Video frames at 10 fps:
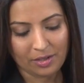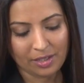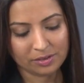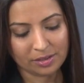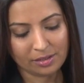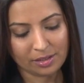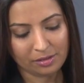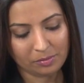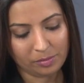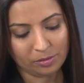Insert
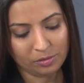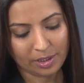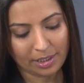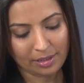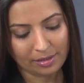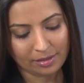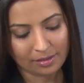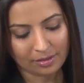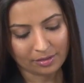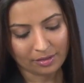in the blue key
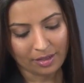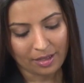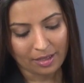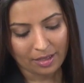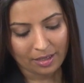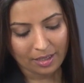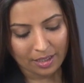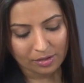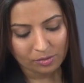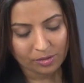
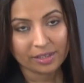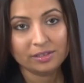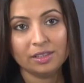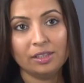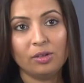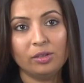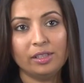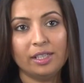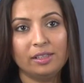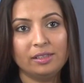and you can see all
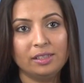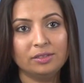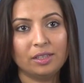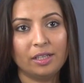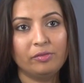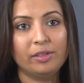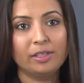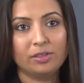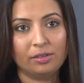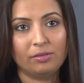LEDs are
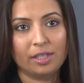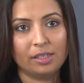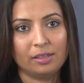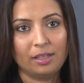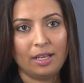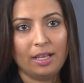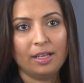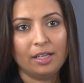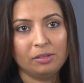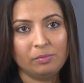flashing red.
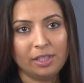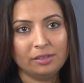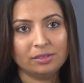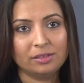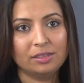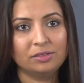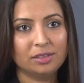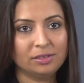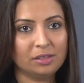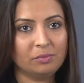It means the
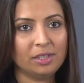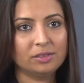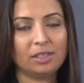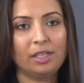system is